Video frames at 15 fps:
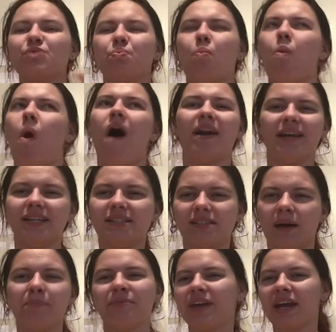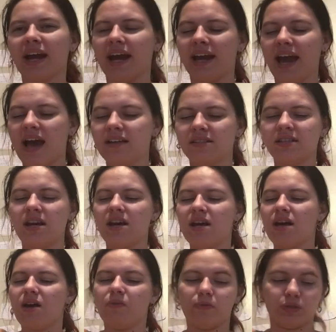wanted something, I guess,
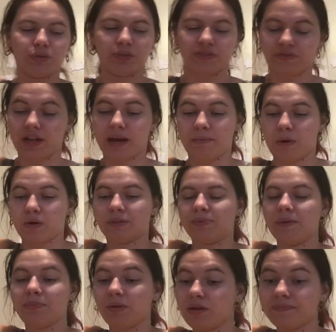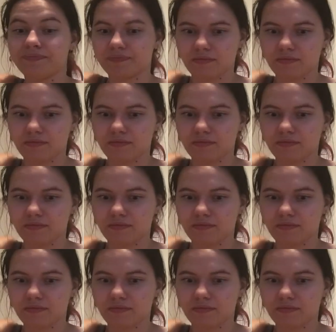which was like most people.